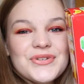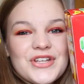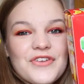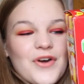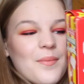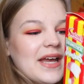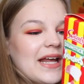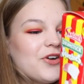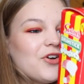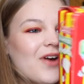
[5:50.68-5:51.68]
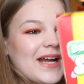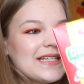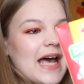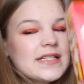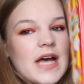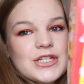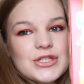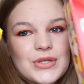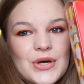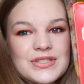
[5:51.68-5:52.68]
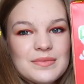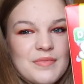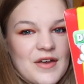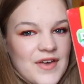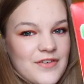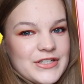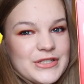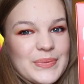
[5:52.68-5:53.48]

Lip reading: Also from my nana and granddad, I just got some of my favourite